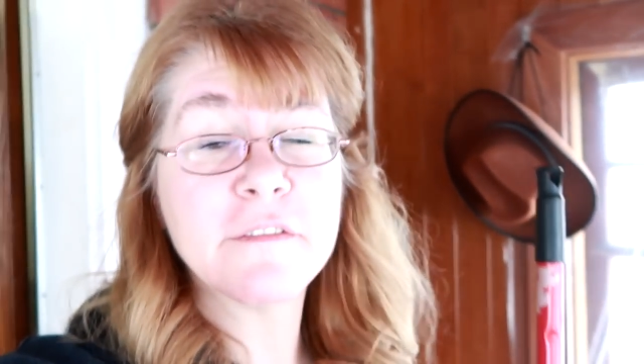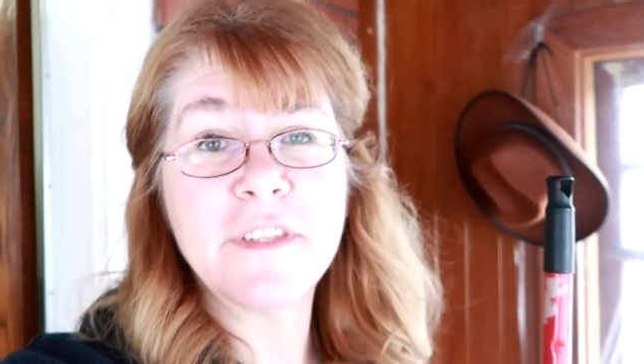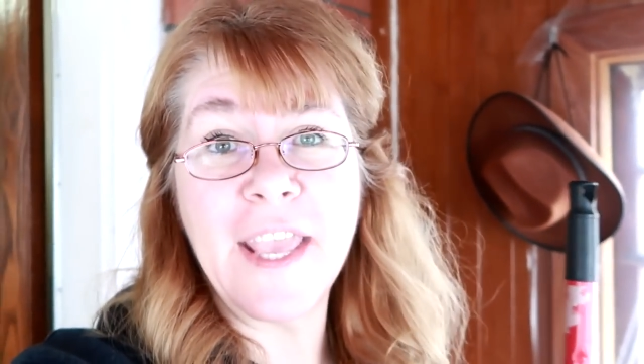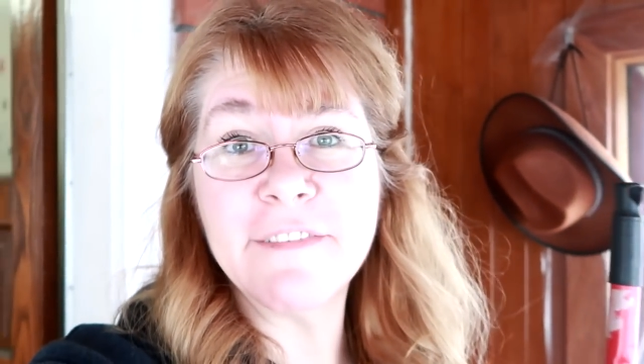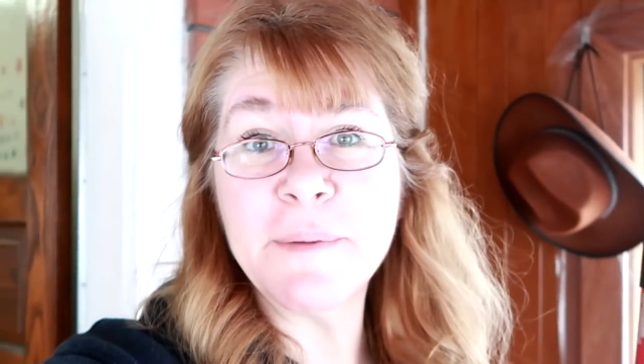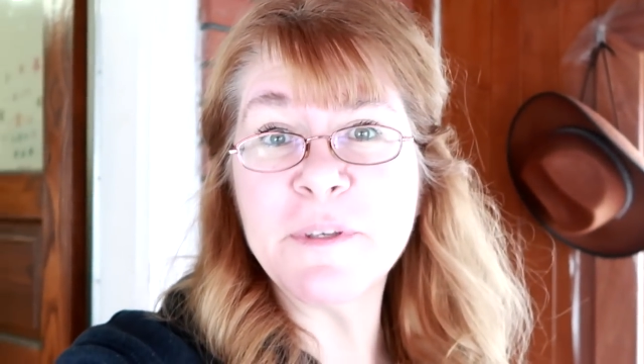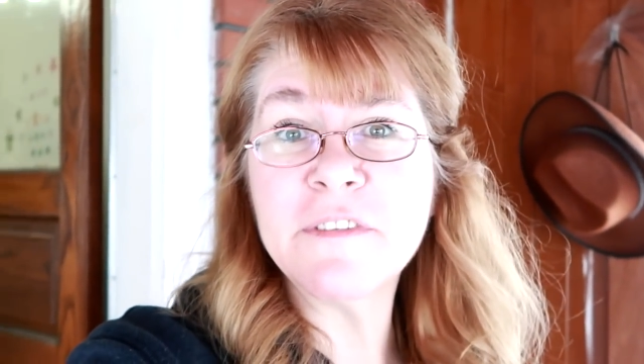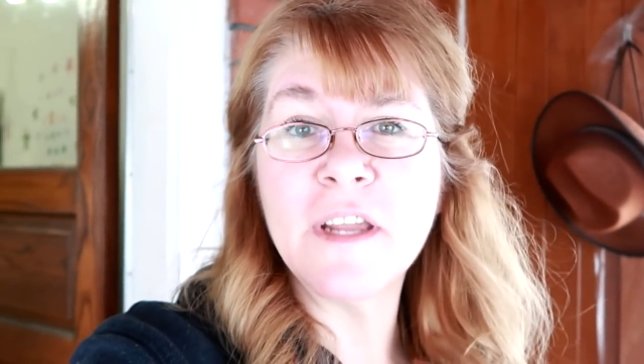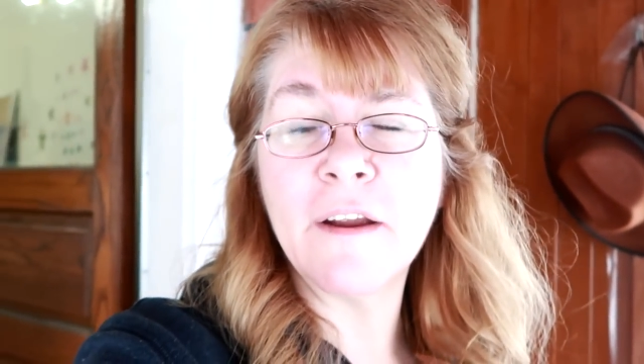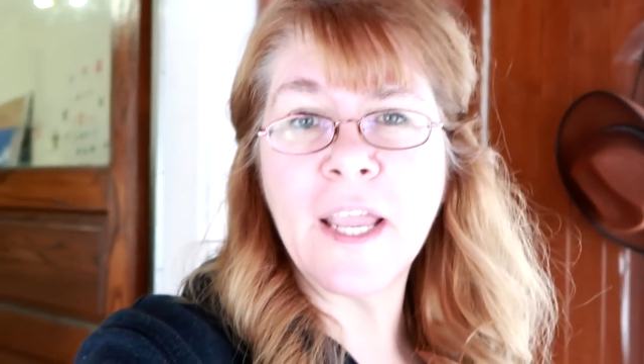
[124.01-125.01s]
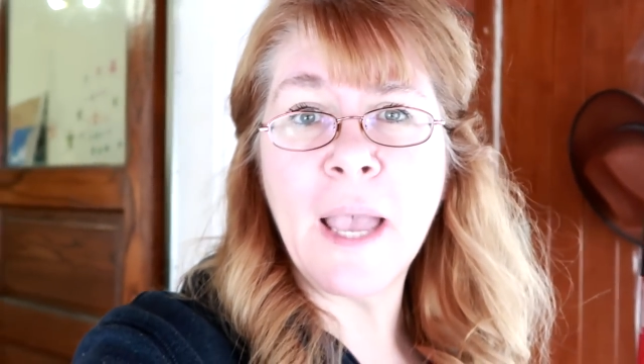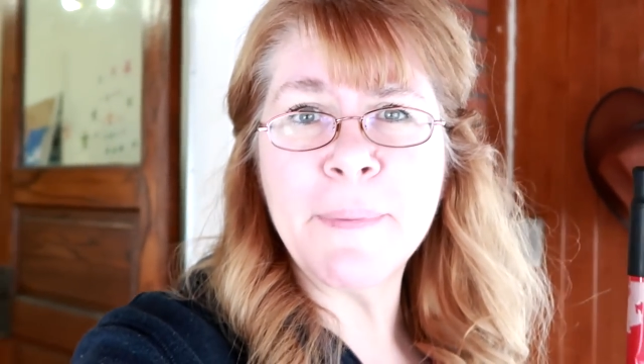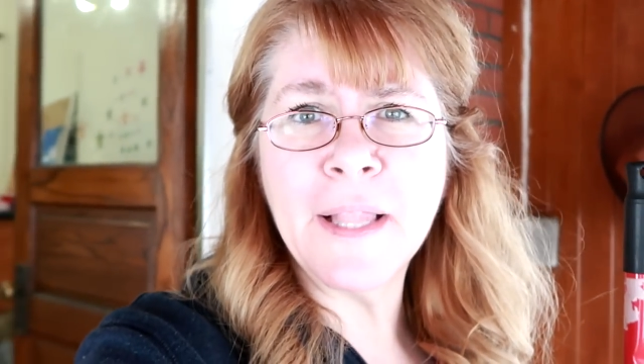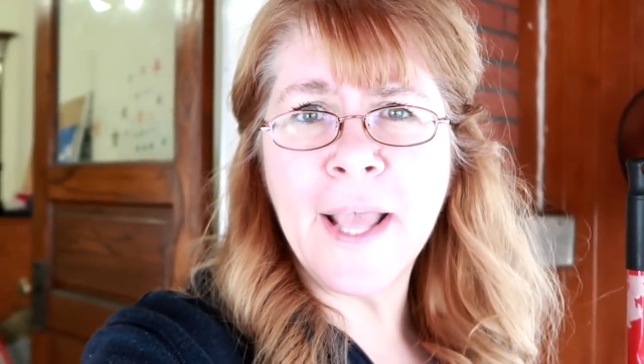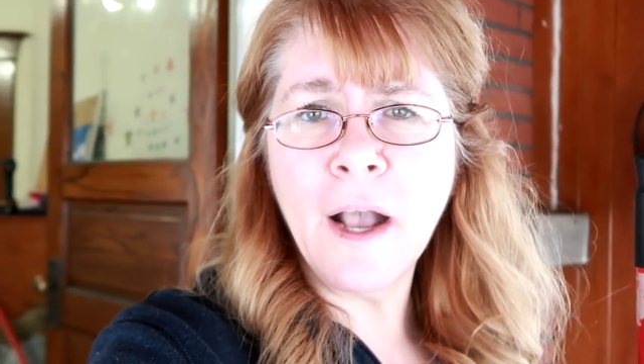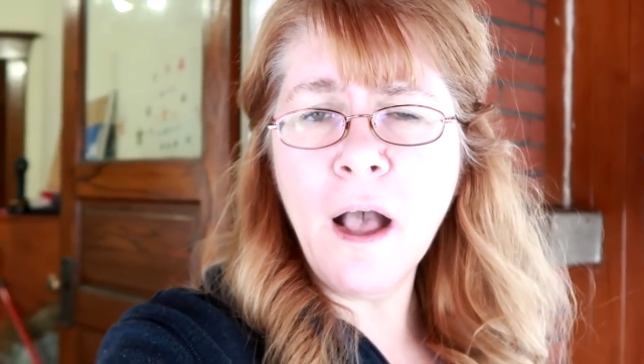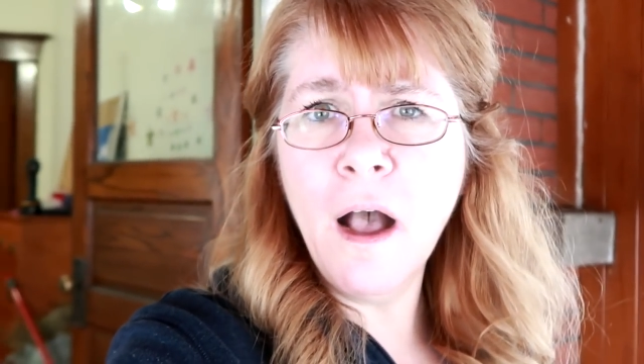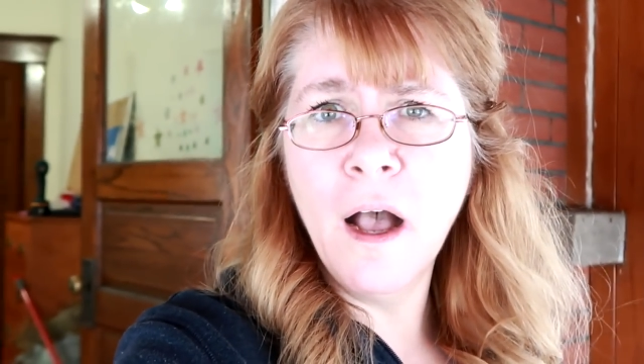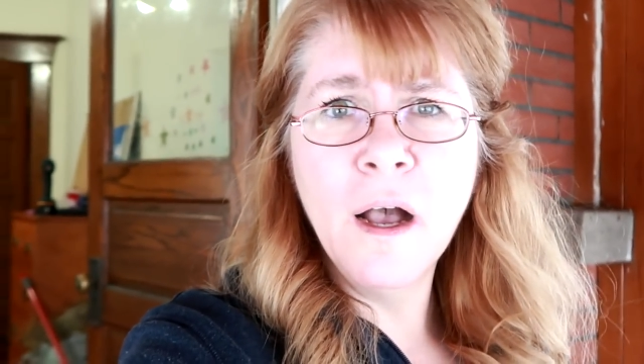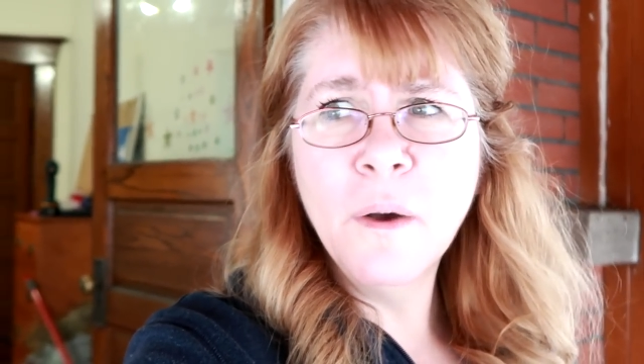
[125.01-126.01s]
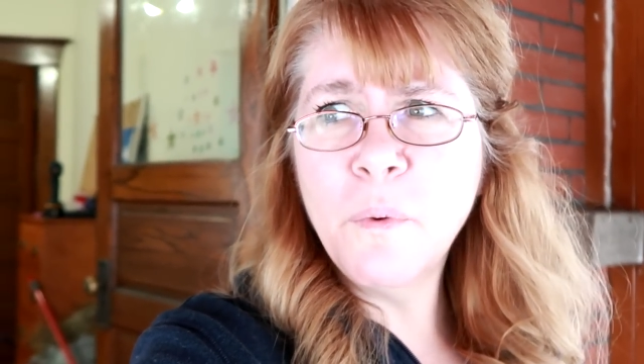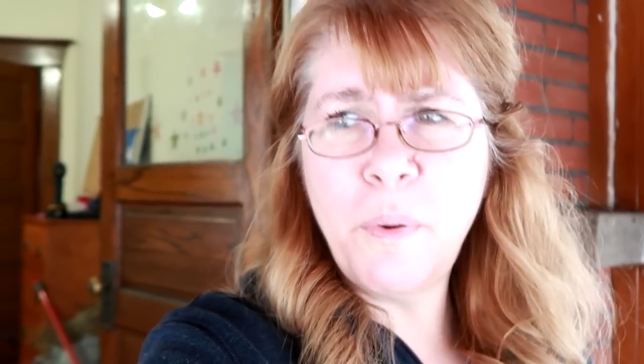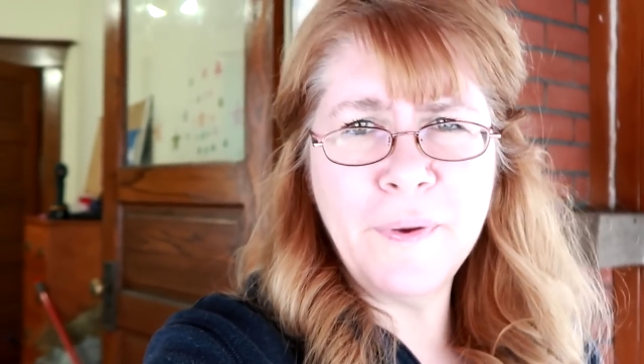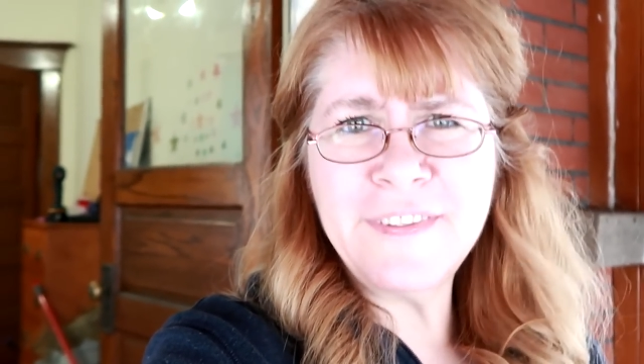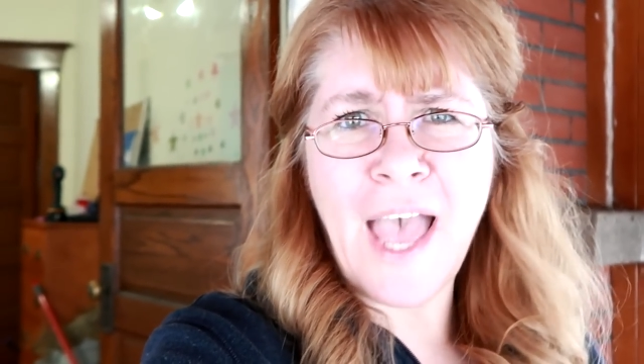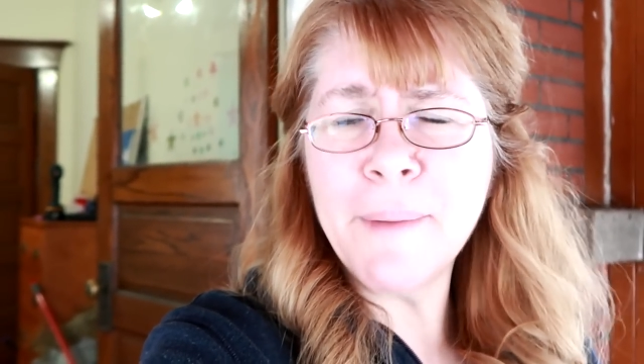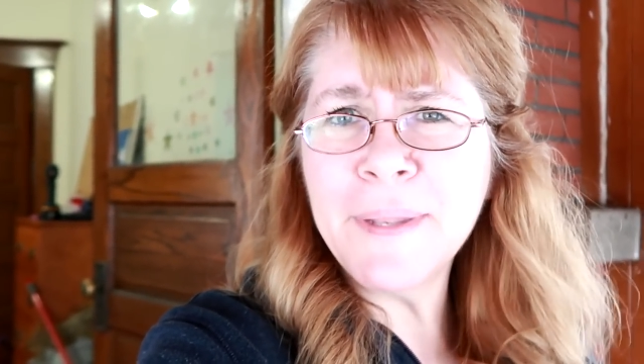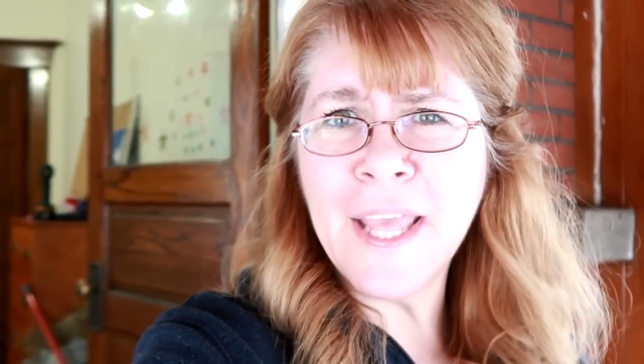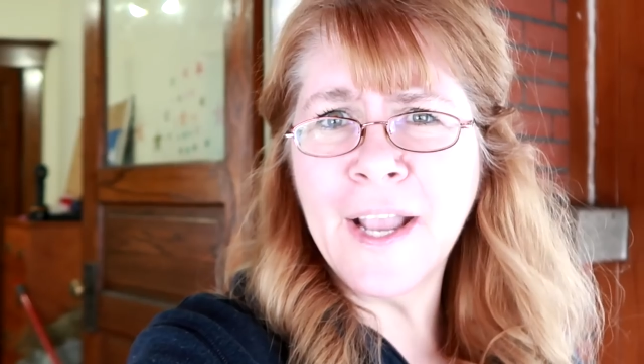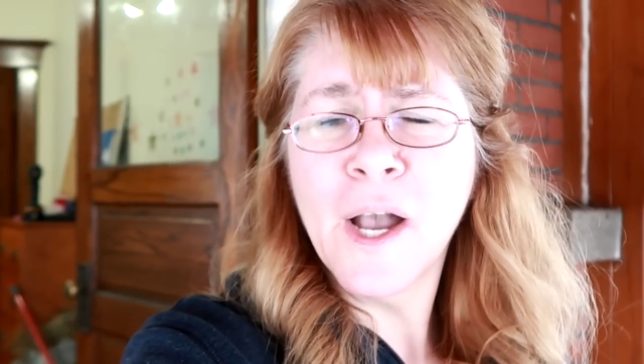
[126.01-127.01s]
Daisy was staring at me like, oh, what's happening?